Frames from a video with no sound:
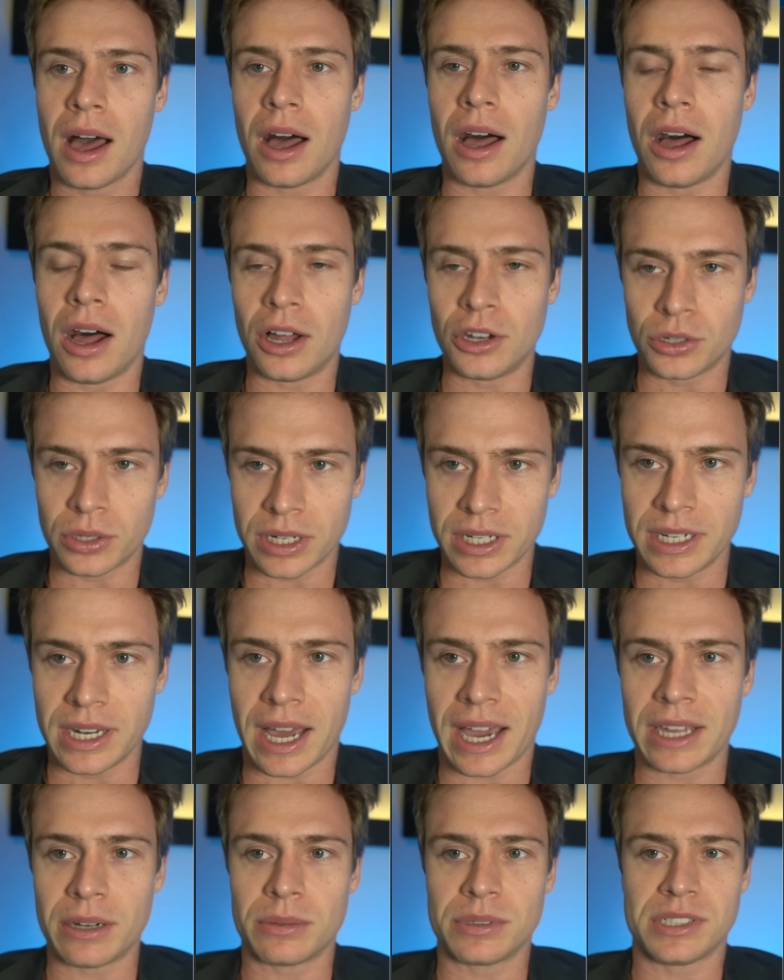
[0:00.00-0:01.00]

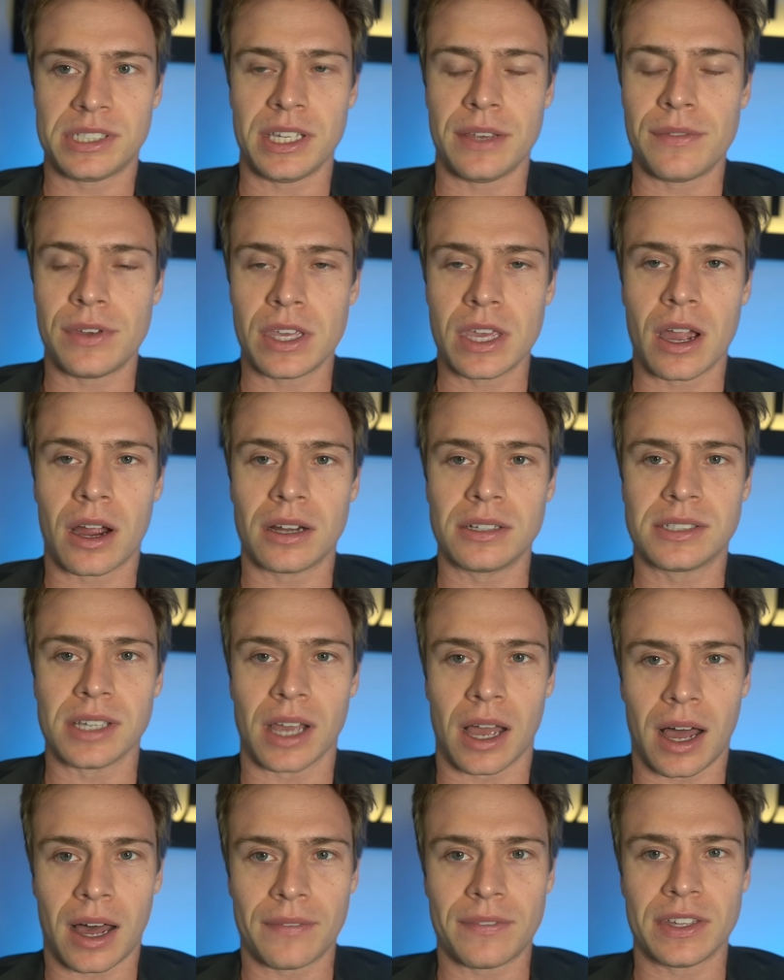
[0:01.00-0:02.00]
109 receiving yards.
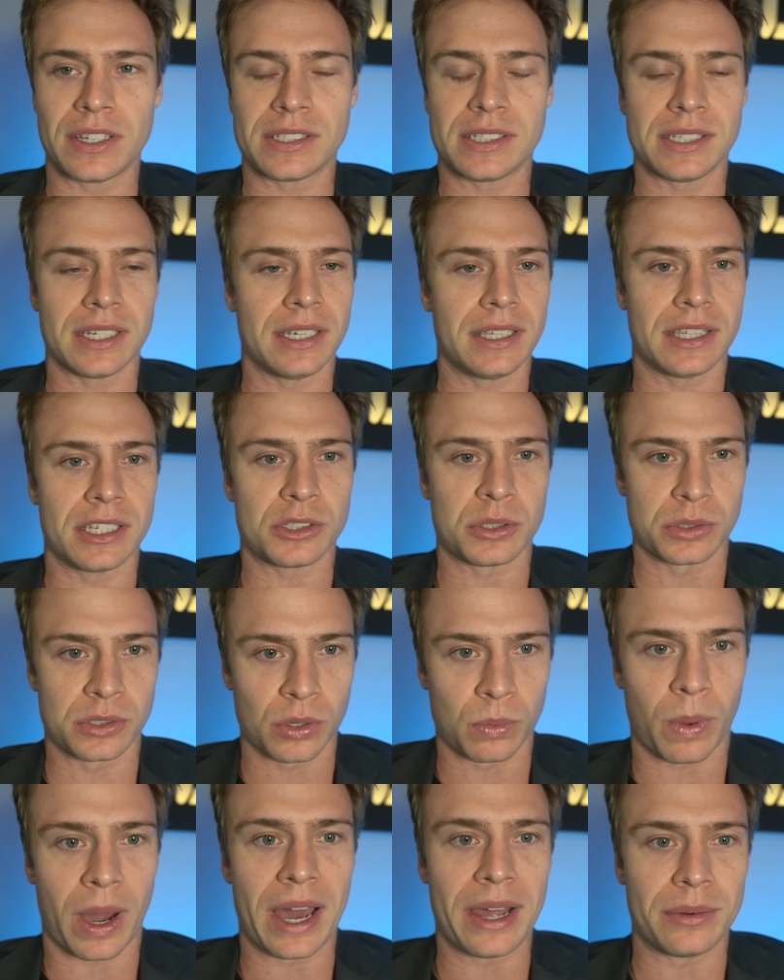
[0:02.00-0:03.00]
Obviously, this was
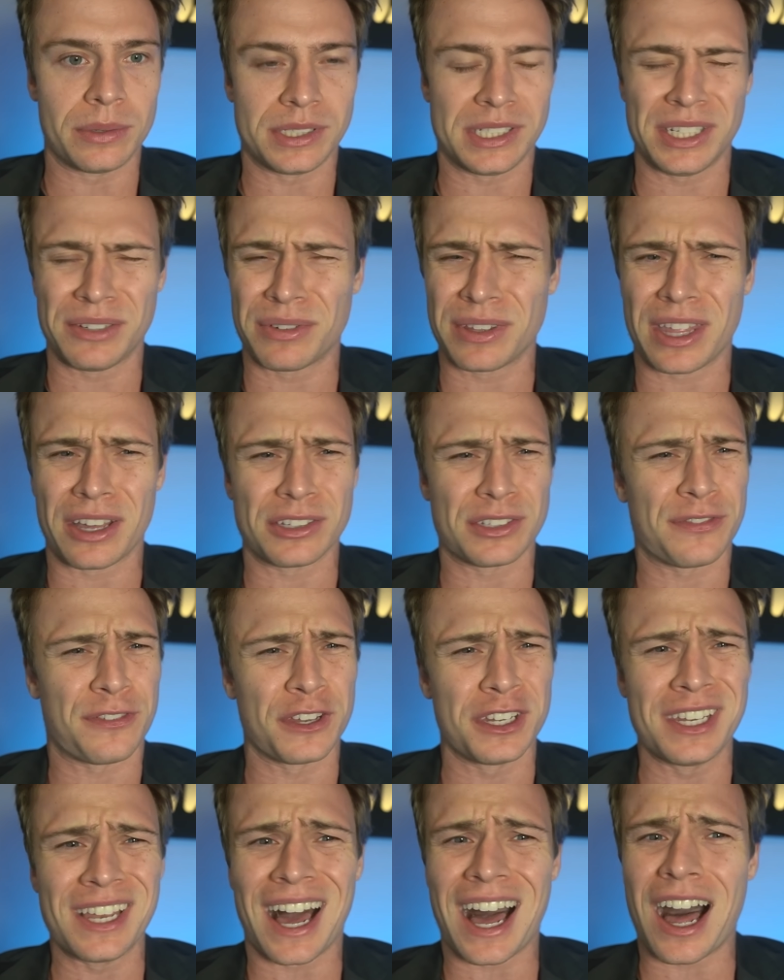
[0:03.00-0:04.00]
a wide receiver that was
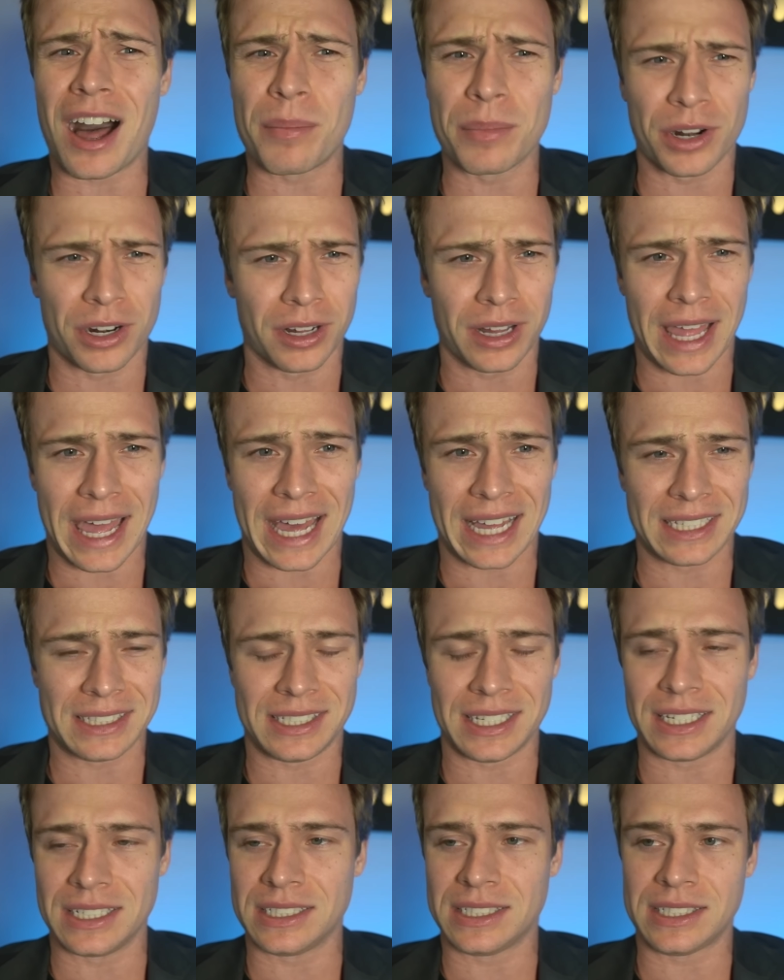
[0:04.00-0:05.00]
phenomenal at
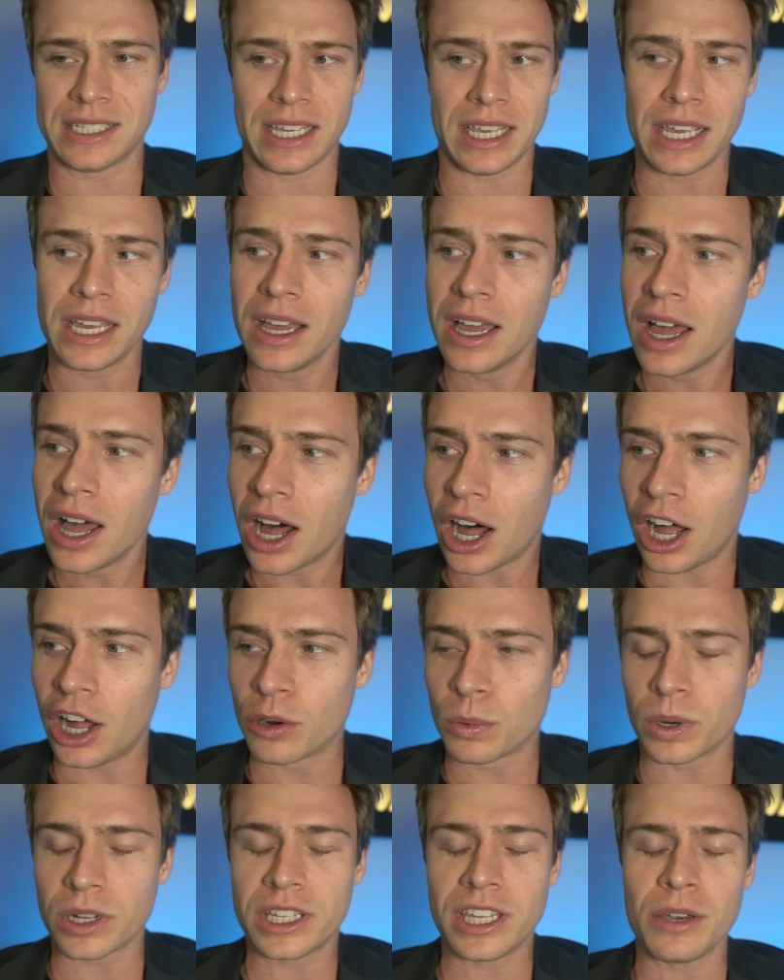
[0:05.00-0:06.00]
Tennessee.
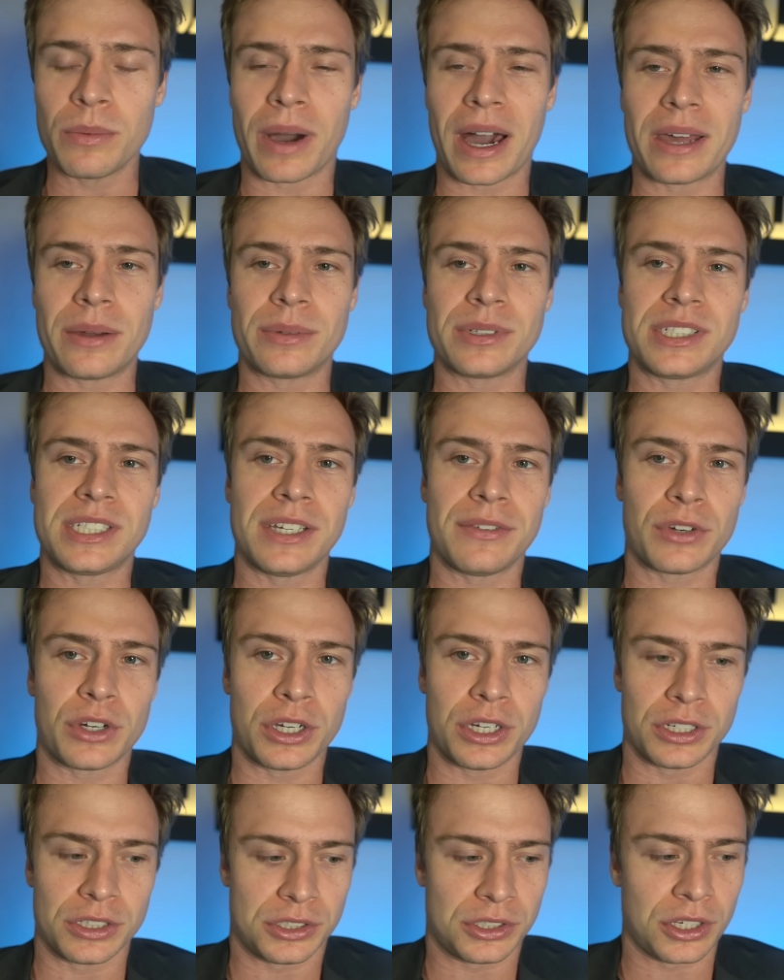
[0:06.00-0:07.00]
A rookie wide receiver,
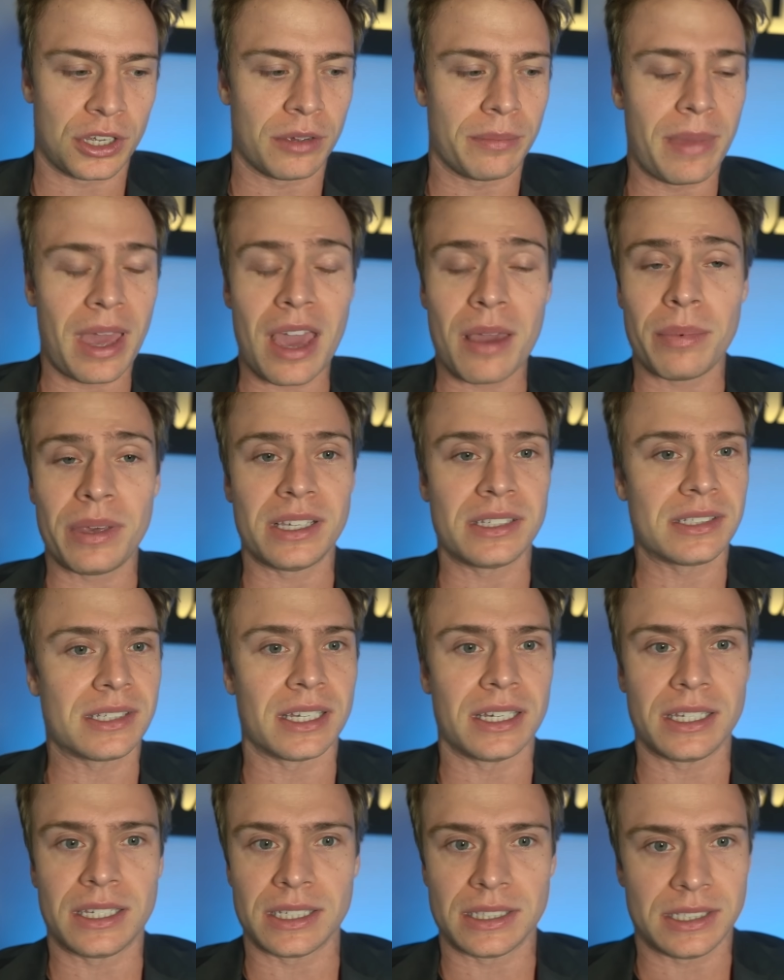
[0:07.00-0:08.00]
you'd assume maybe he's
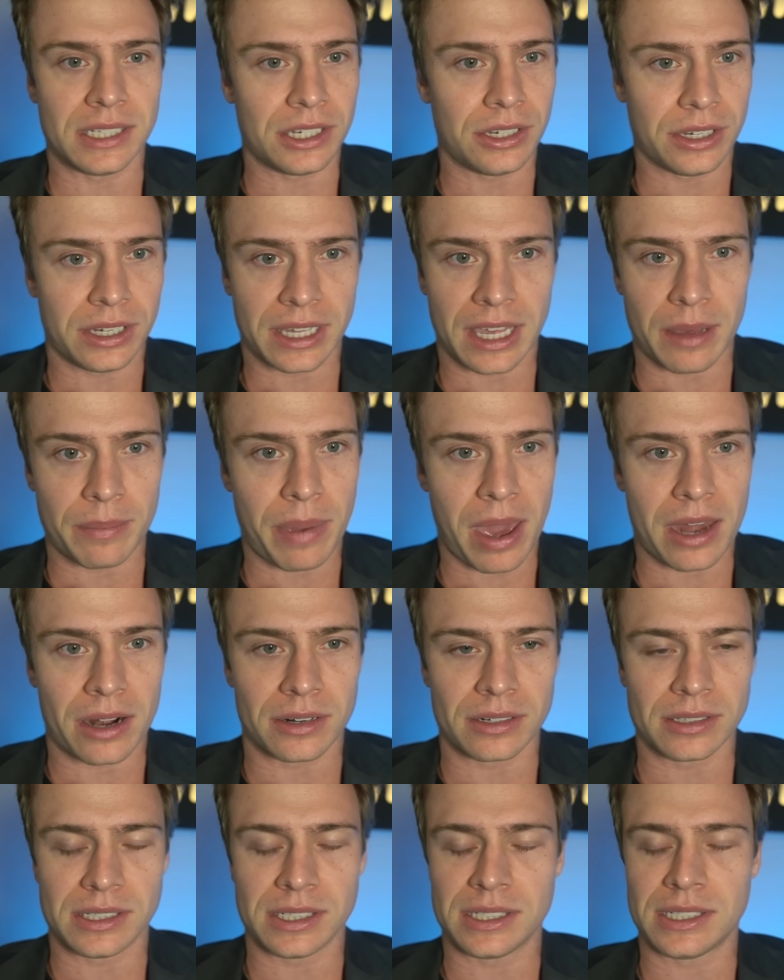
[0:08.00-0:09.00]
going to continue to get
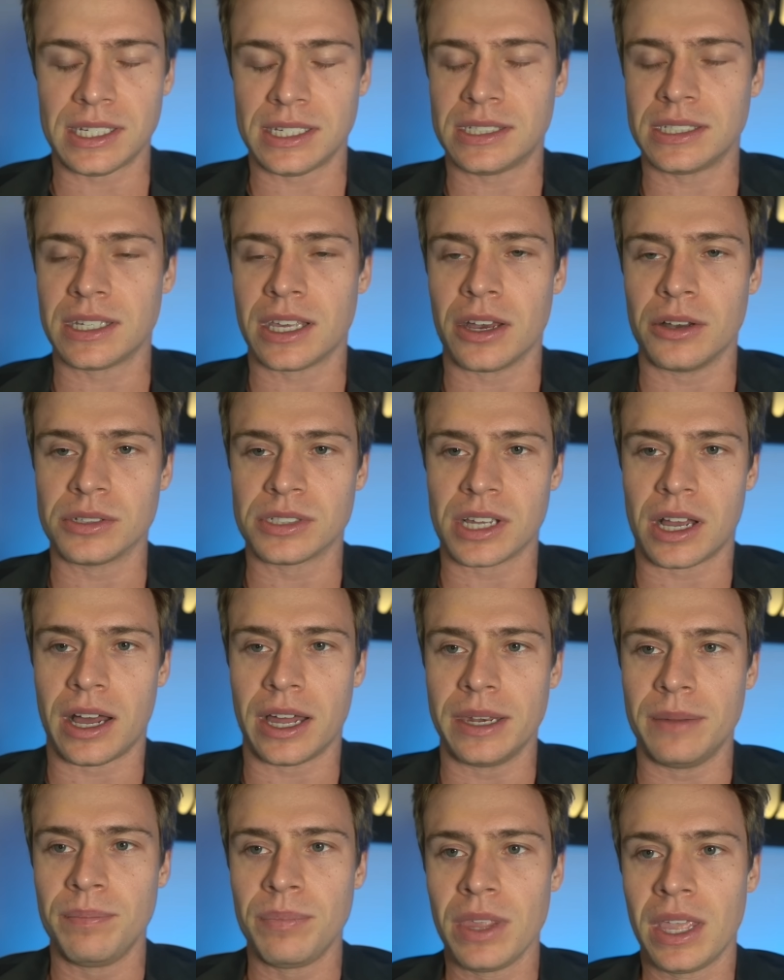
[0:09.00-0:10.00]
better as the season goes
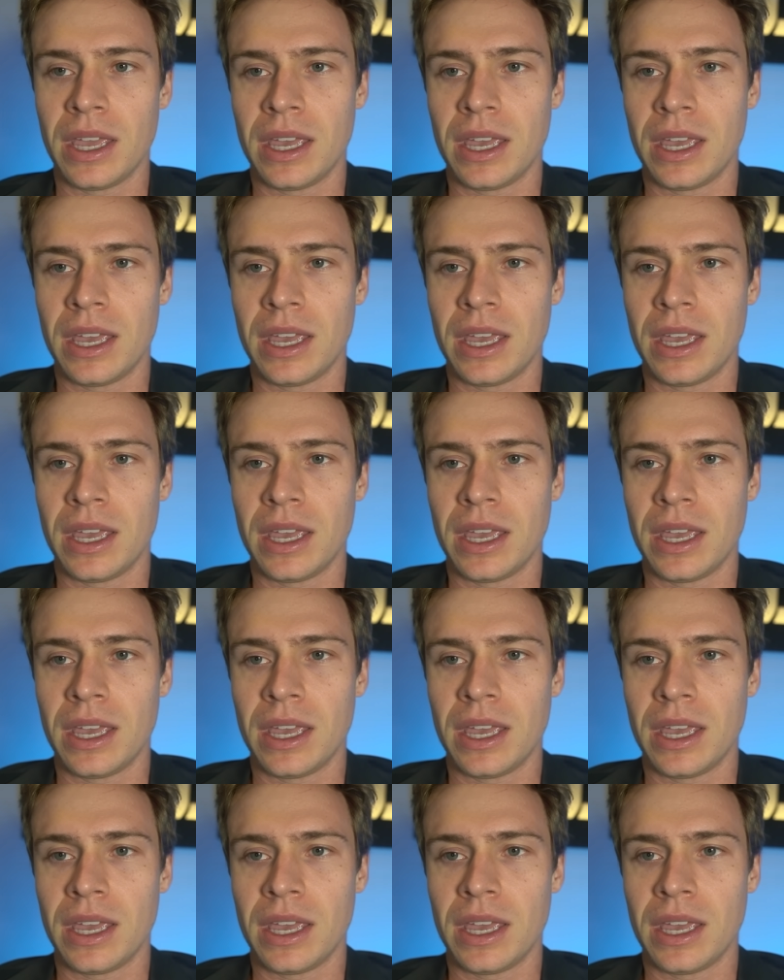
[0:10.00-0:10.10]
on.